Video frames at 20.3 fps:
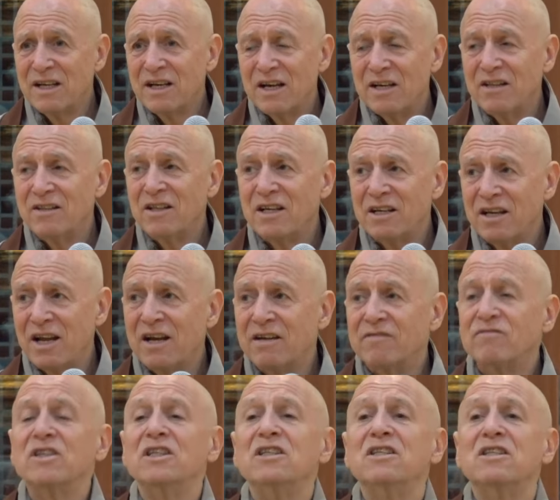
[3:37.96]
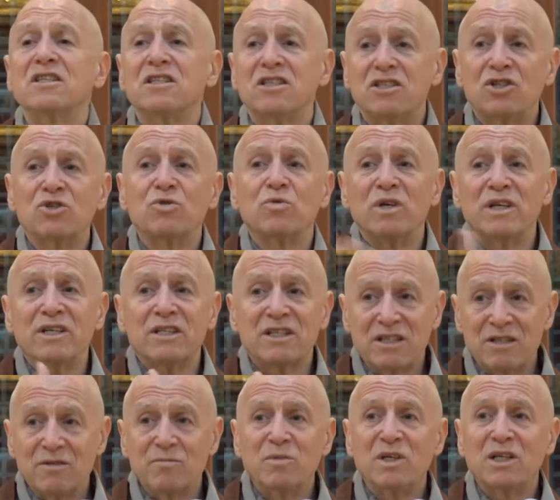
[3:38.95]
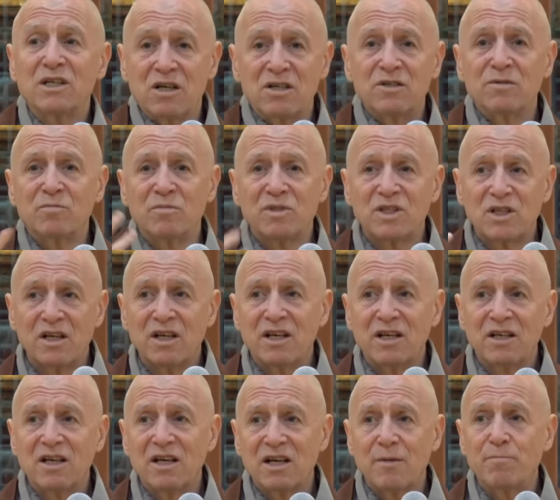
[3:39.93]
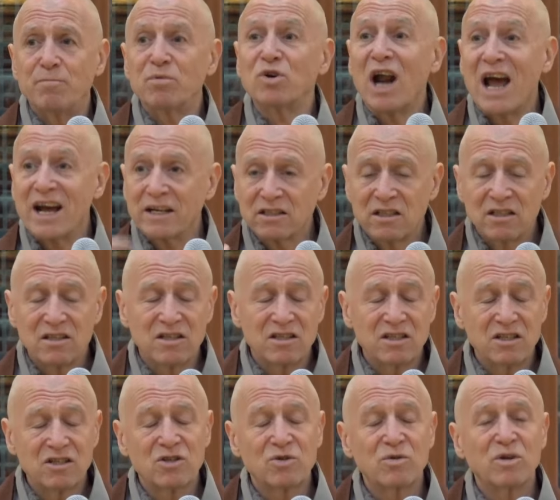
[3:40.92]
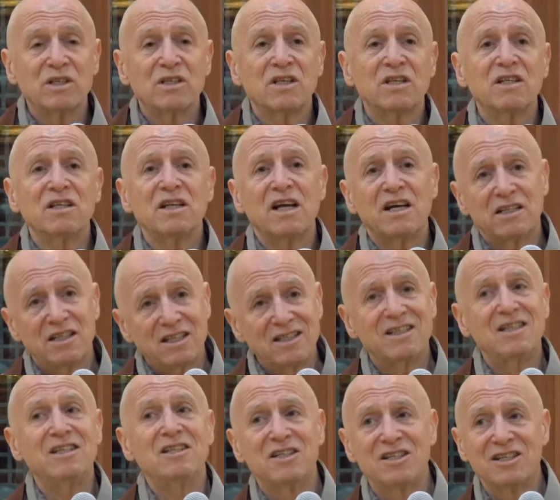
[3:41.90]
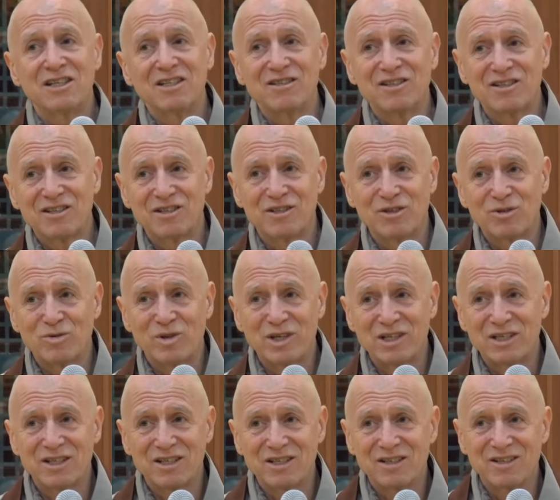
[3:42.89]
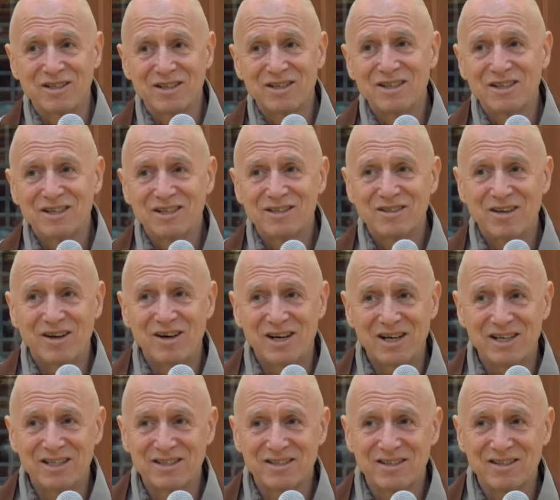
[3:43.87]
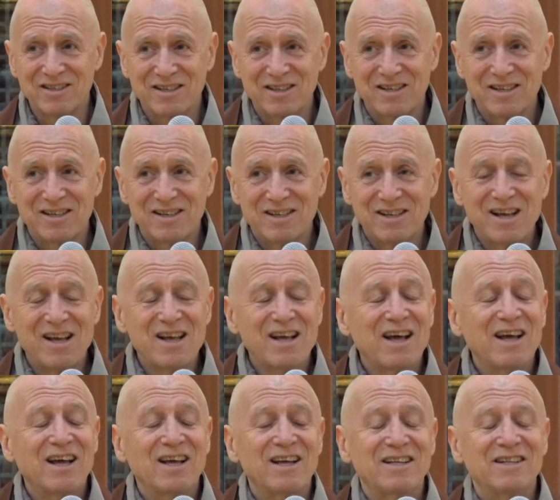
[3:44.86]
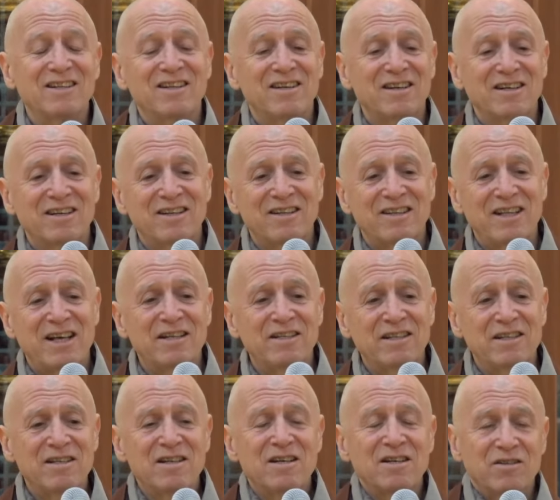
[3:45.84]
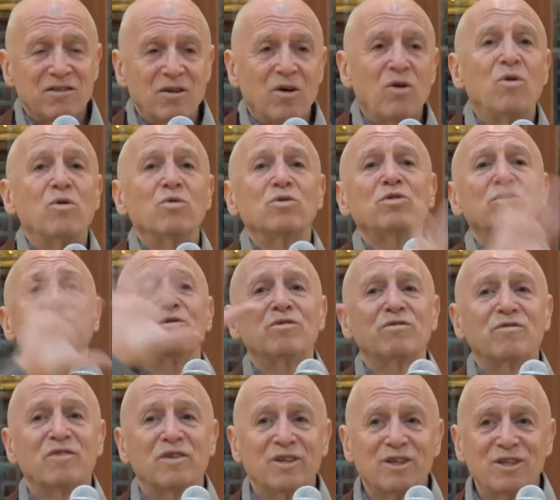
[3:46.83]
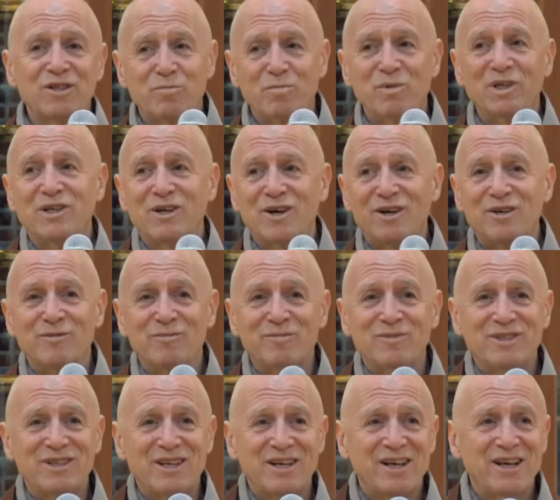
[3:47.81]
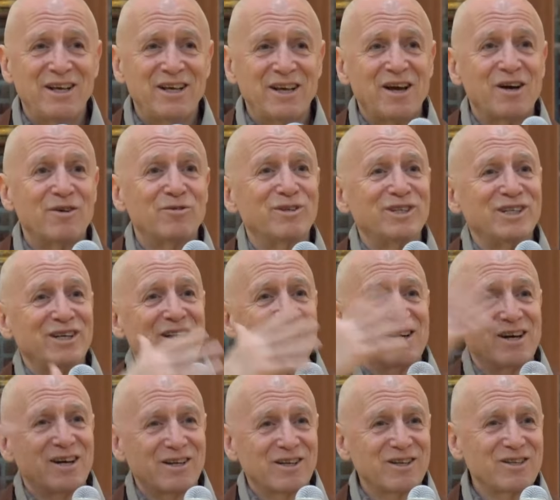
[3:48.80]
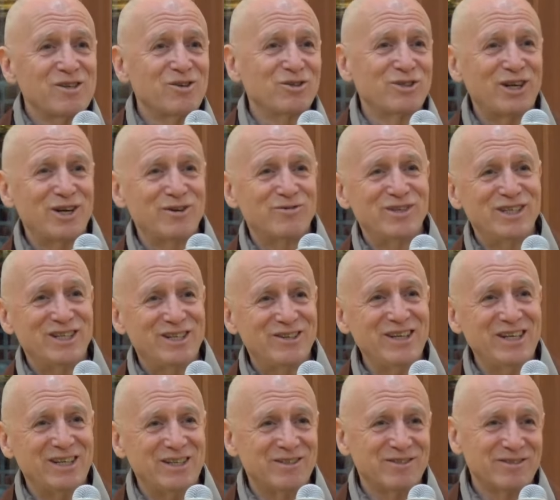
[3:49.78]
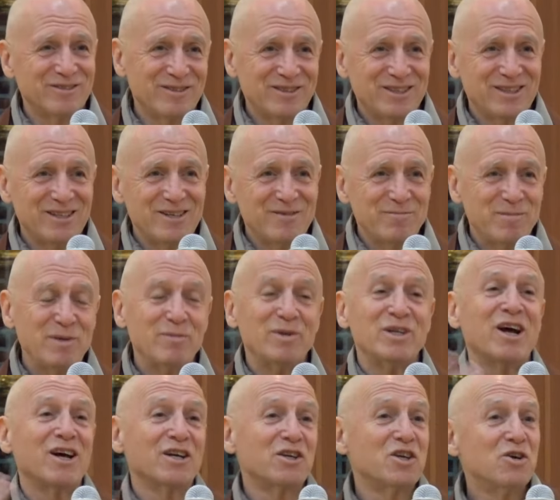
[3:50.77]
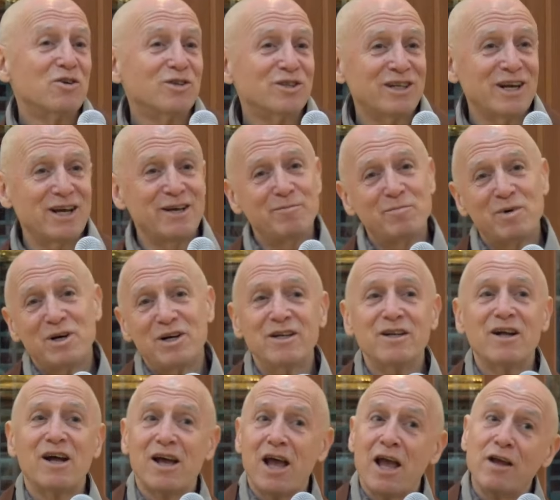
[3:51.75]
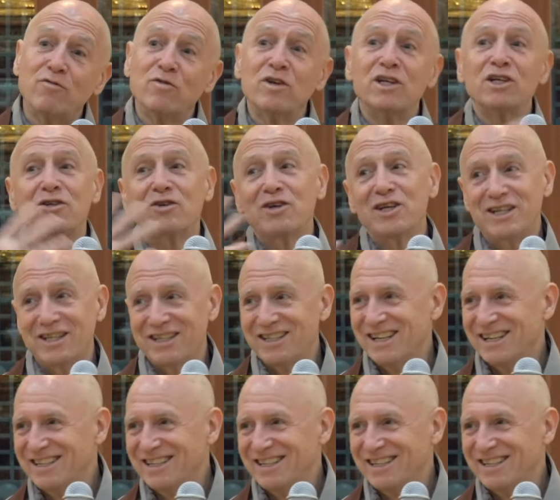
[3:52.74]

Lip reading: And then every situation becomes a practice situation and a teaching situation to us. And then the whole universe becomes a Kyol Che retreat. Maybe not Kyol Che, but a retreat.